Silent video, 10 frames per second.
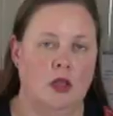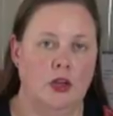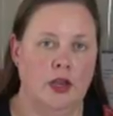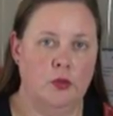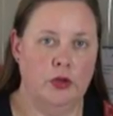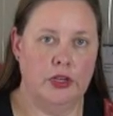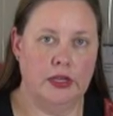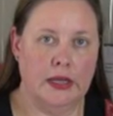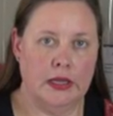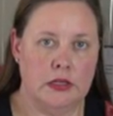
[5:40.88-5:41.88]
Now we're going
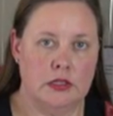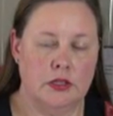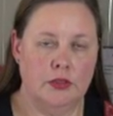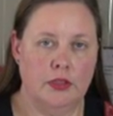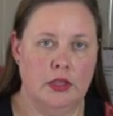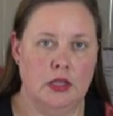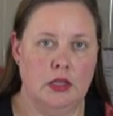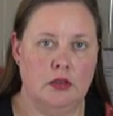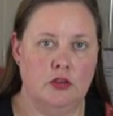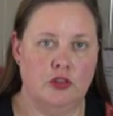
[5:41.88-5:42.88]
to cut
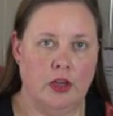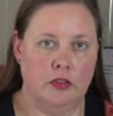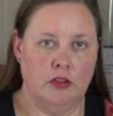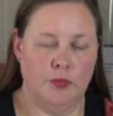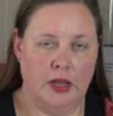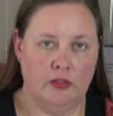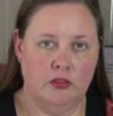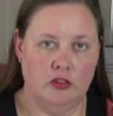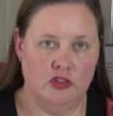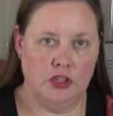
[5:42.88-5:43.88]
the other parts
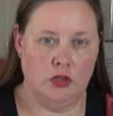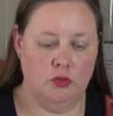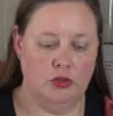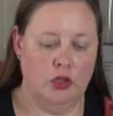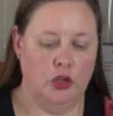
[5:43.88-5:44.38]
of the shield